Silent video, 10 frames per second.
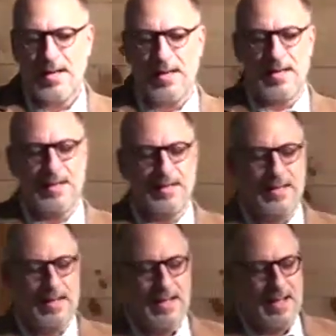And
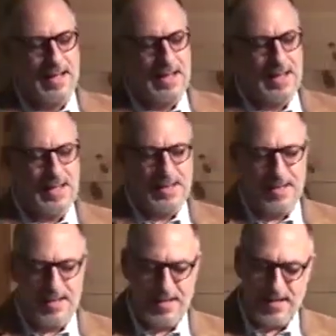I and
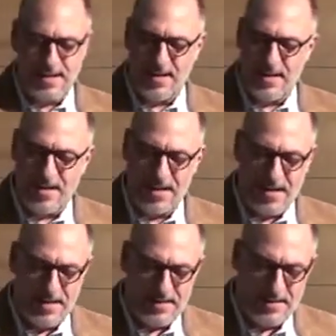
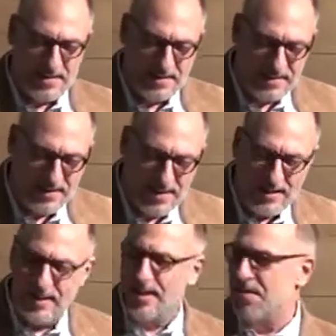the
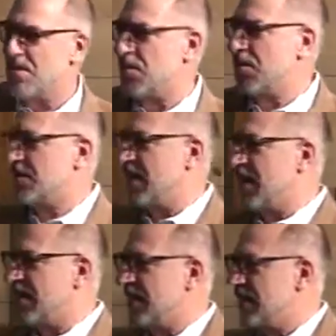thinking of the world is
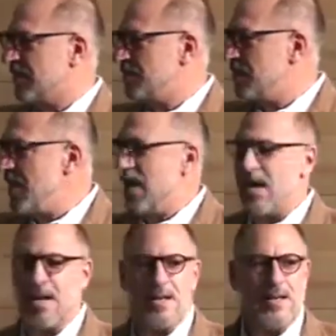like,
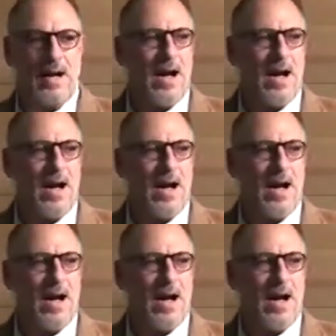man,